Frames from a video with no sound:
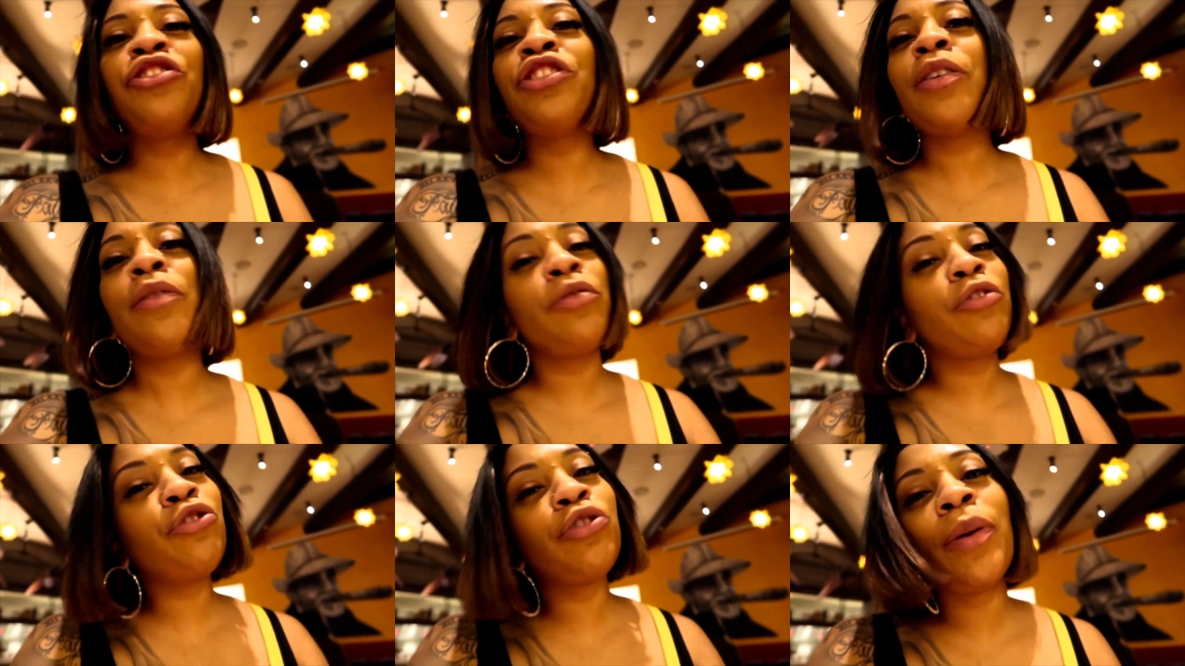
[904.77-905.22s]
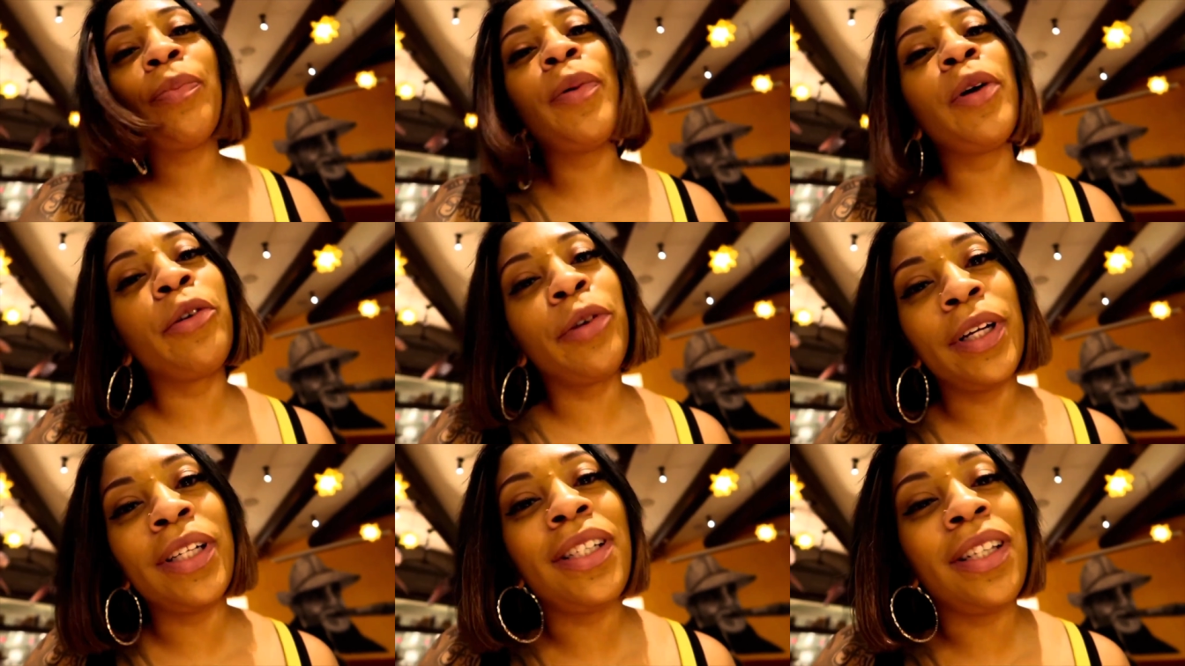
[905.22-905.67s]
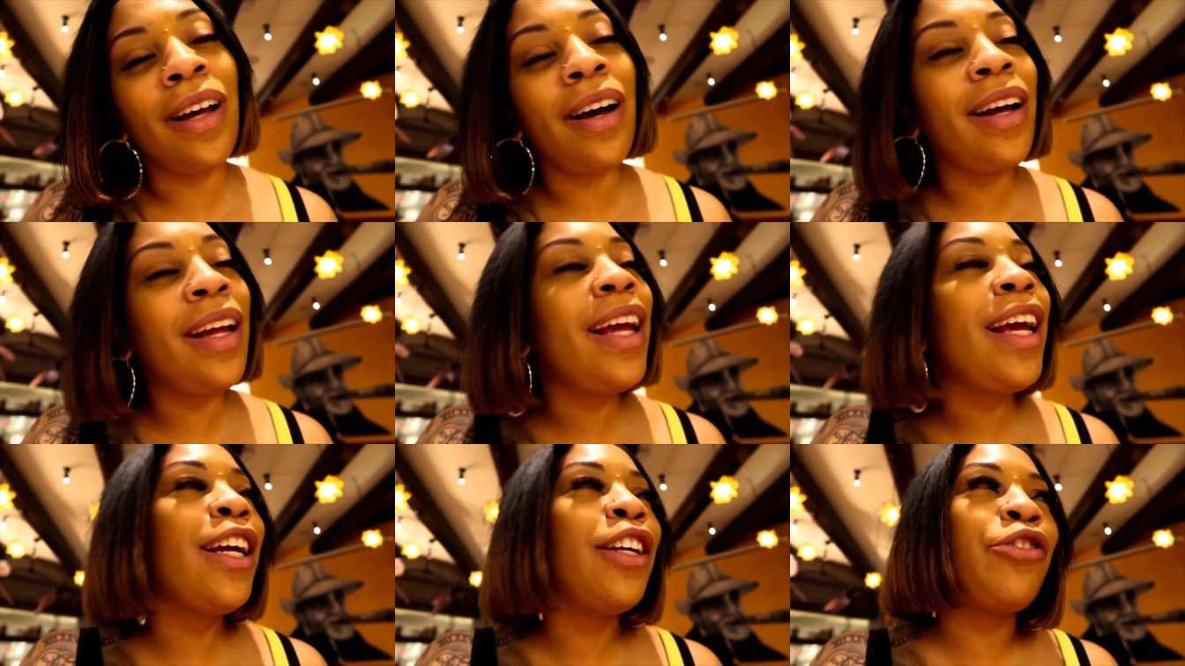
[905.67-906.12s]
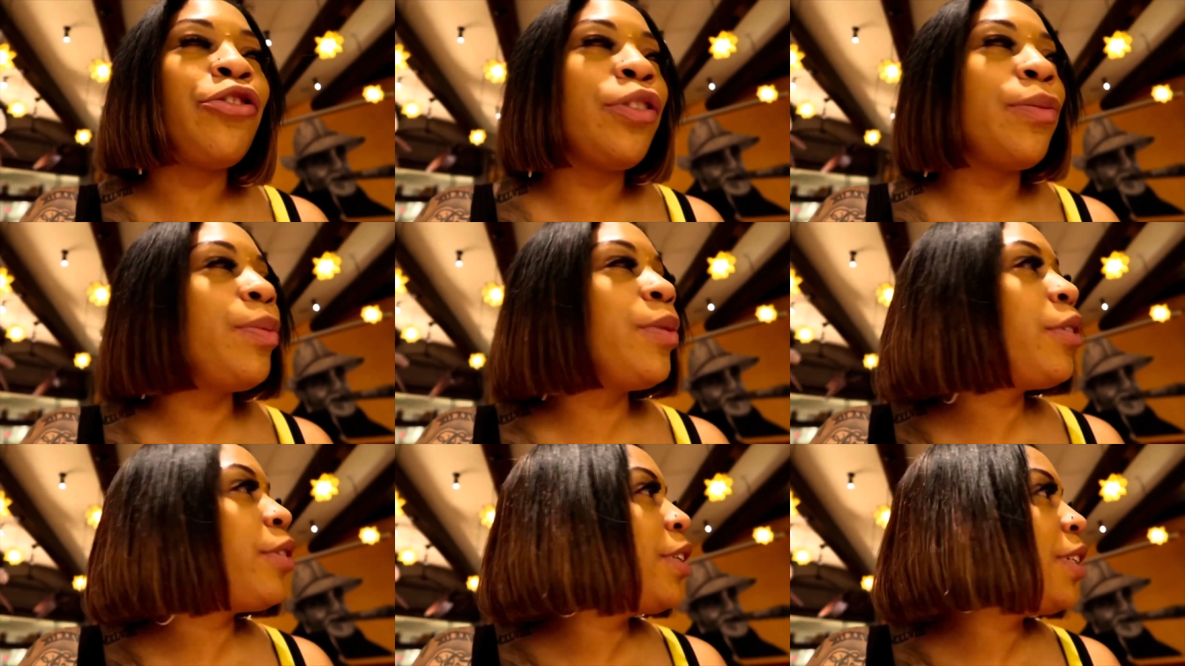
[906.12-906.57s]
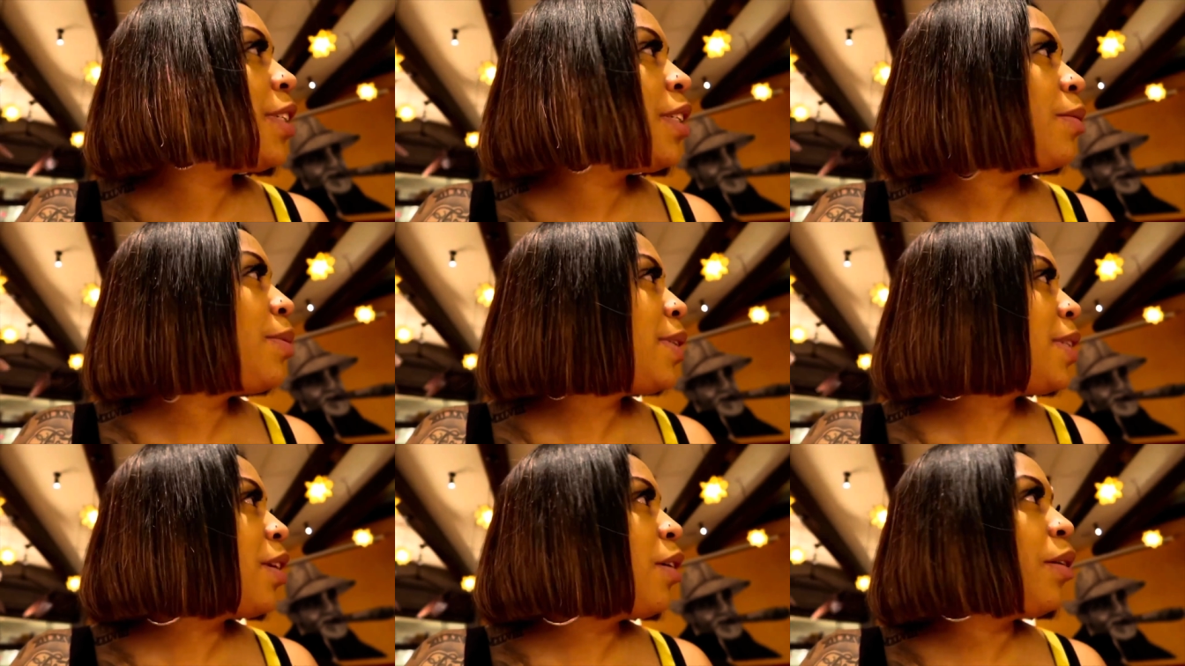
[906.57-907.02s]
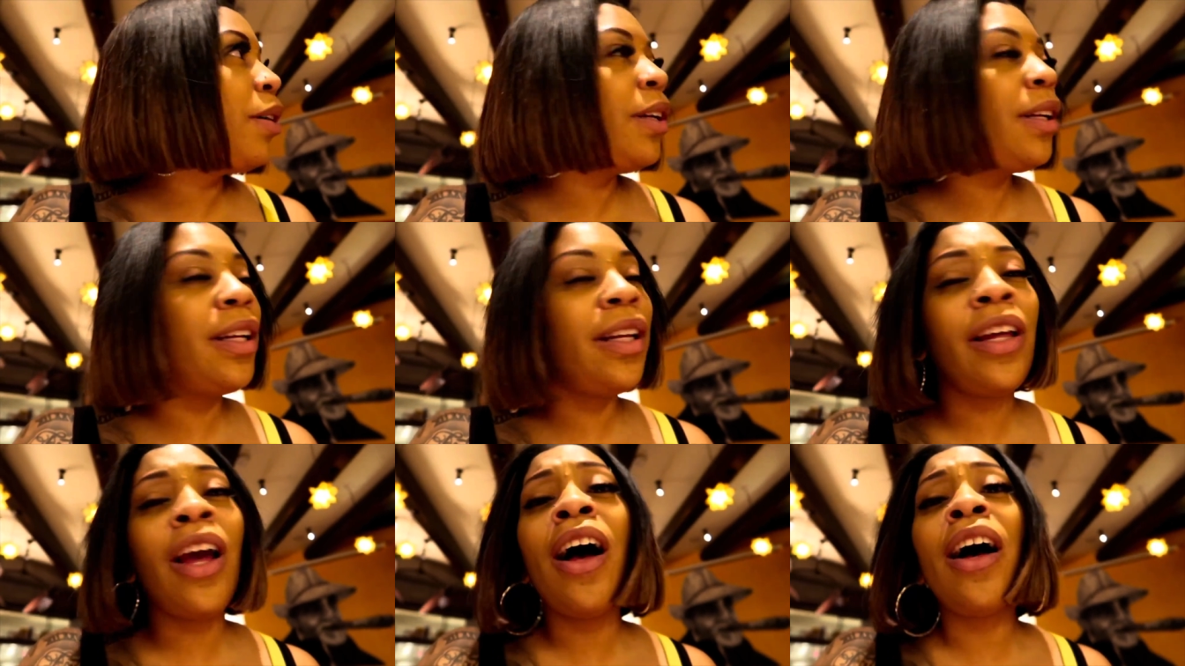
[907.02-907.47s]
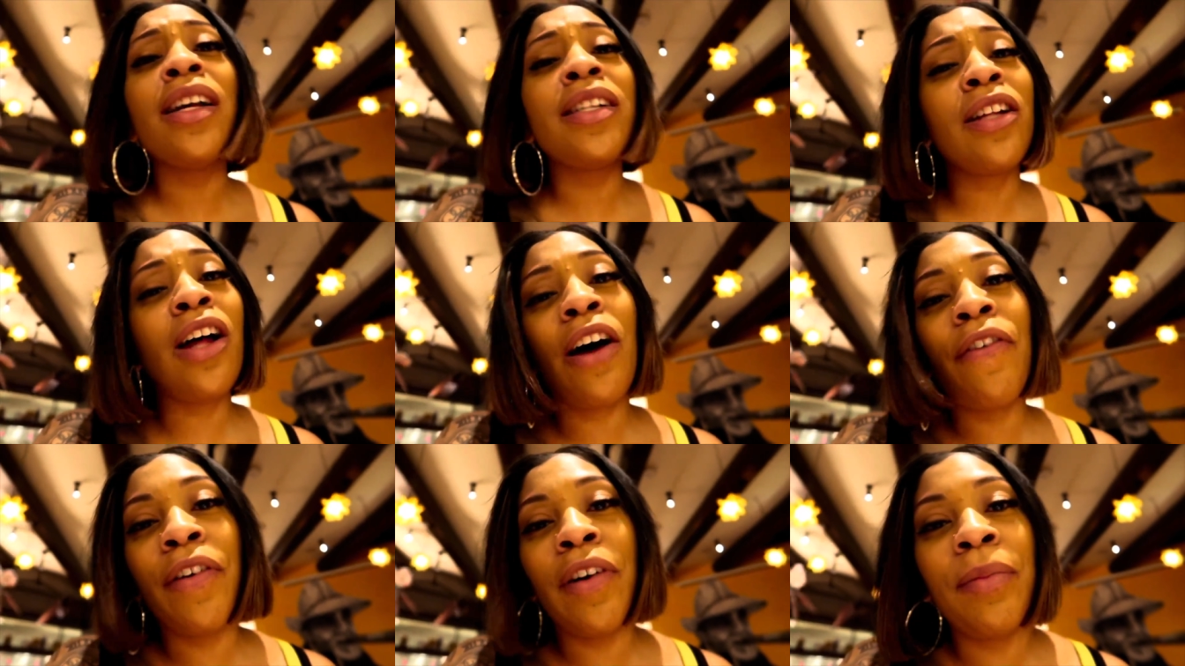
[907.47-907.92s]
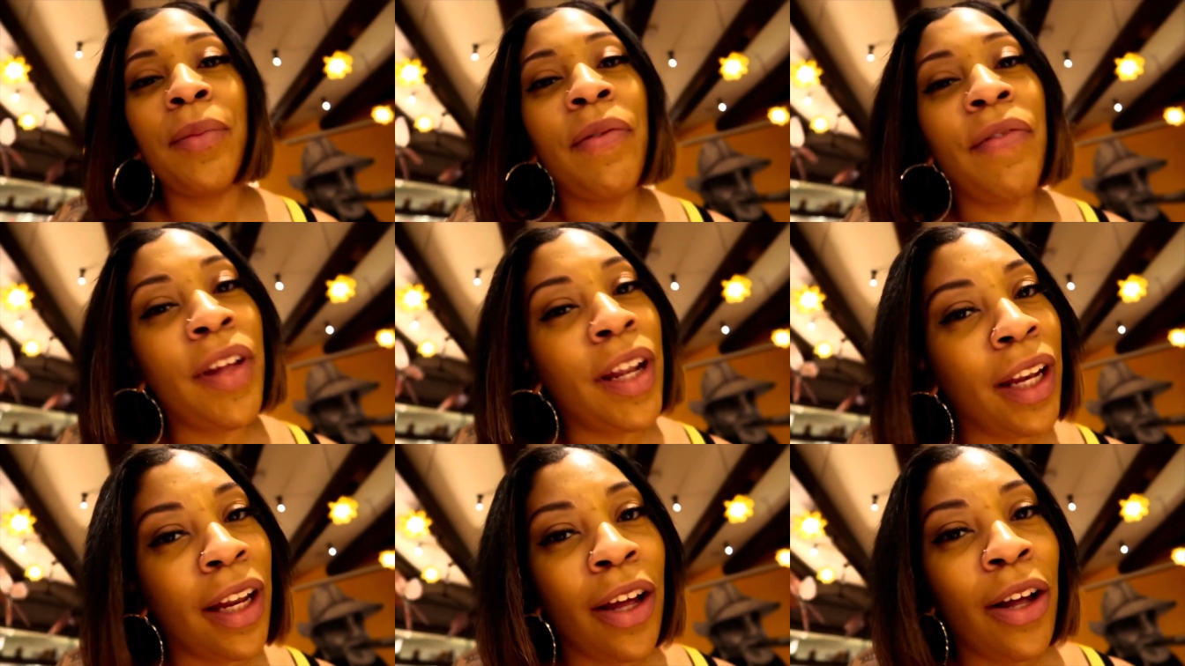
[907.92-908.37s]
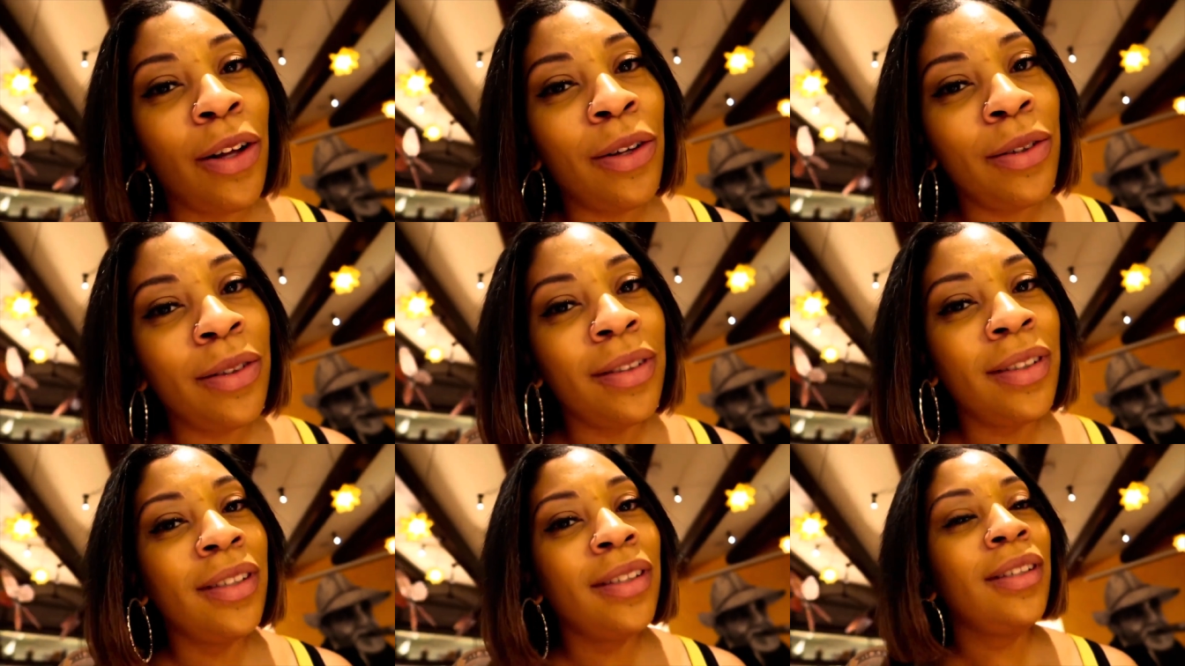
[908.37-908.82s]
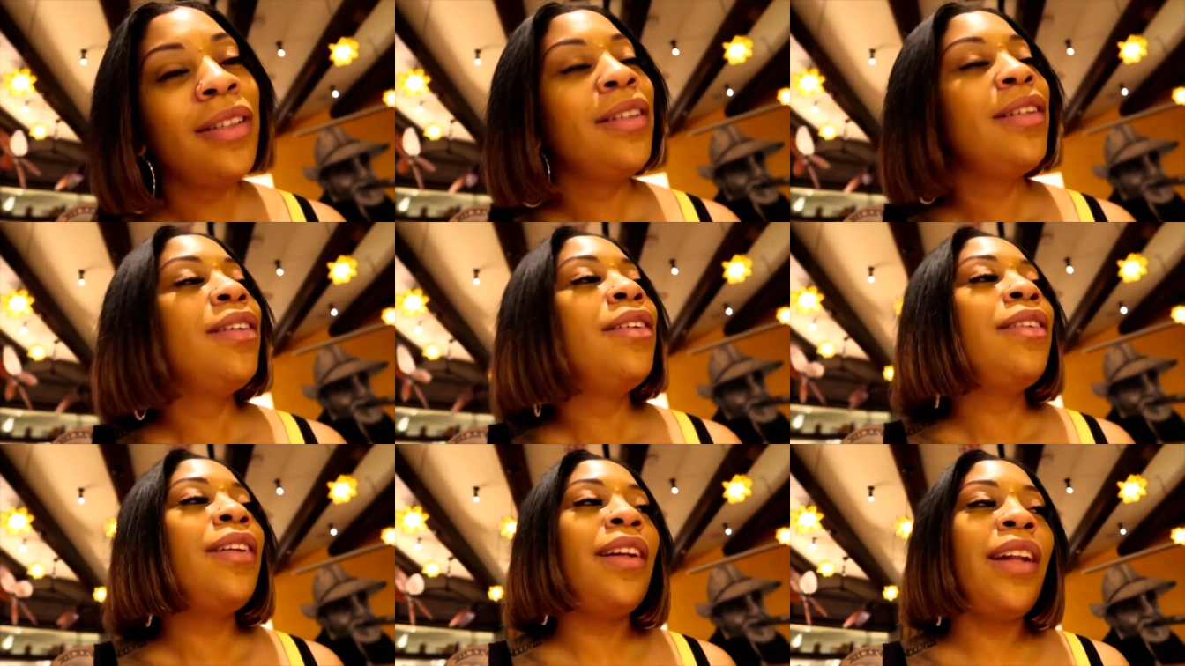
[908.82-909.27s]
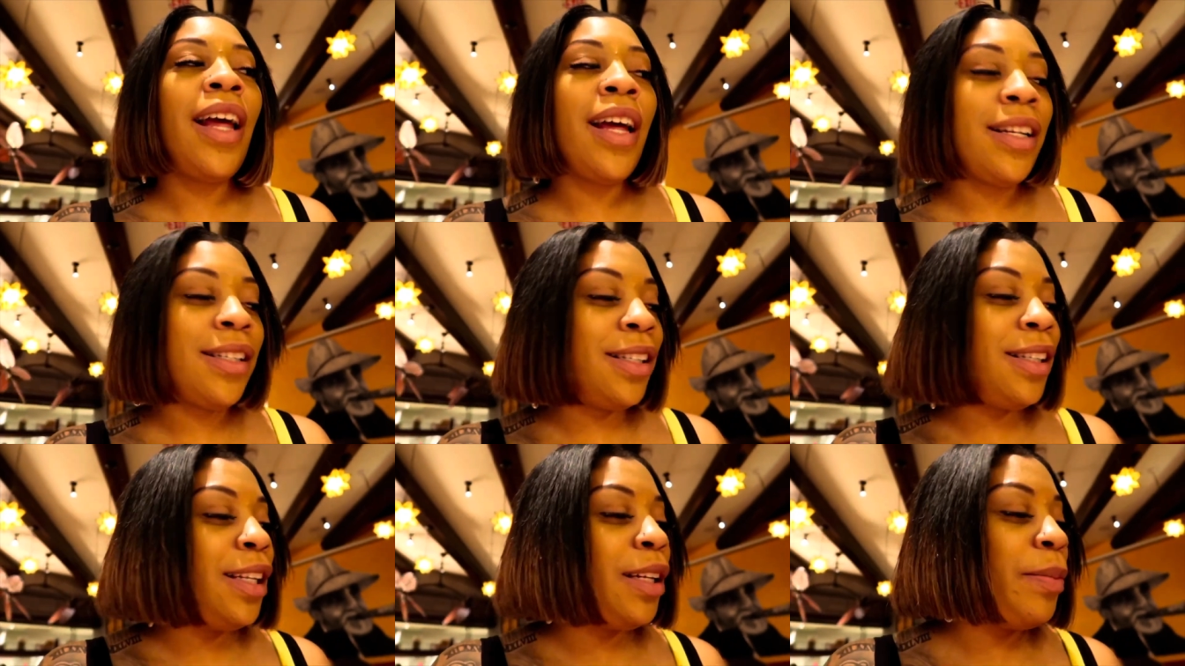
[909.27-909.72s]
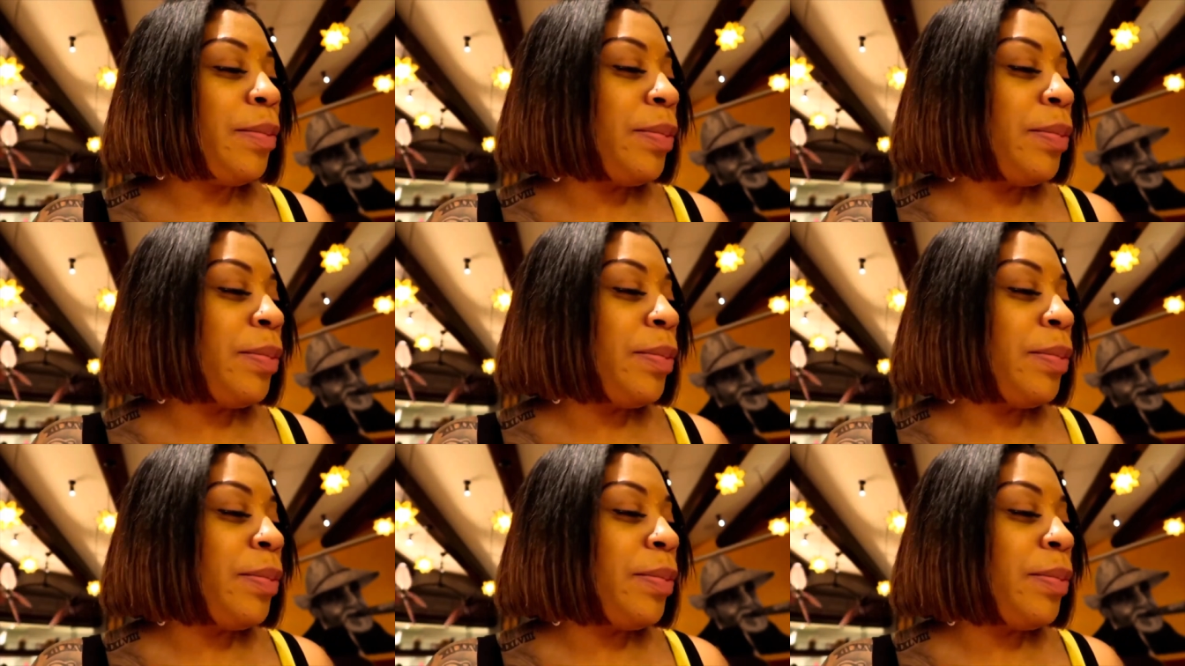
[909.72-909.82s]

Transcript: Sh shrimp and grits, y'all. He had shrimp and grits. It was so good. Y'all saw from the video, the last clip.